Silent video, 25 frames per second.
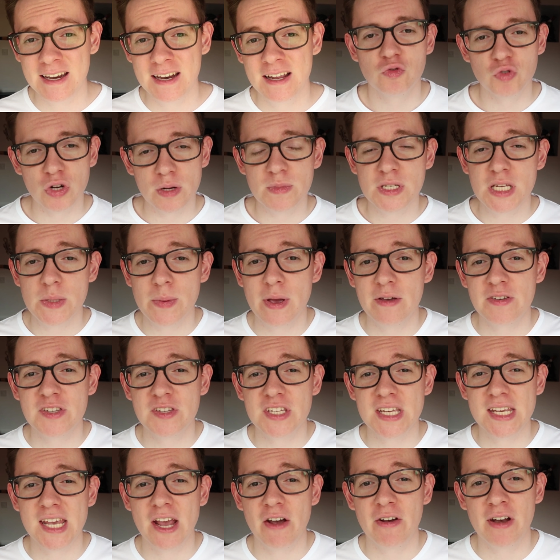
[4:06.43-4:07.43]
Dream Team
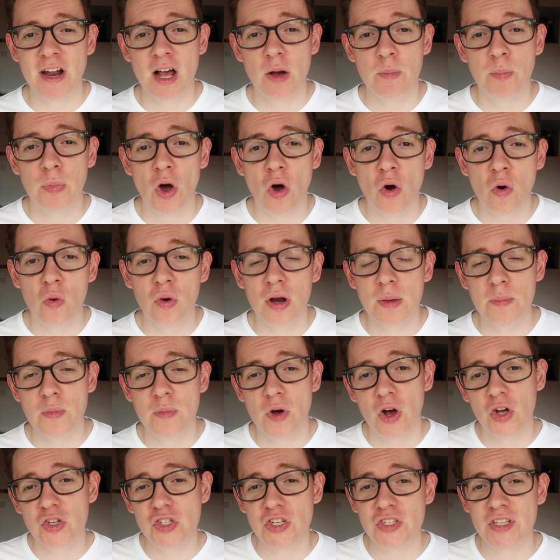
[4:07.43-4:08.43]
FC carried out a poll in
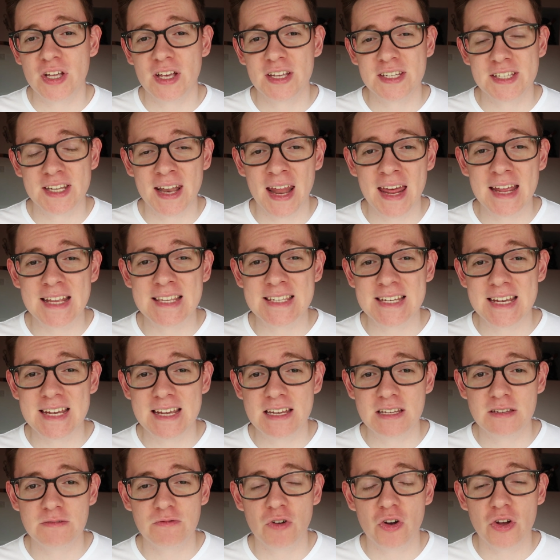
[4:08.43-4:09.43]
March 2018
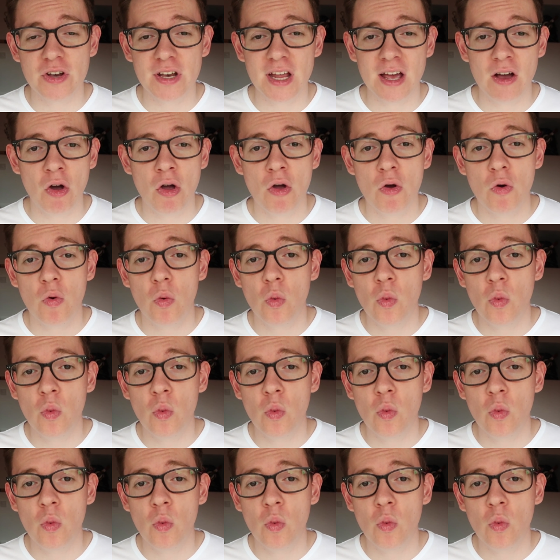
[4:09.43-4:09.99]
to find out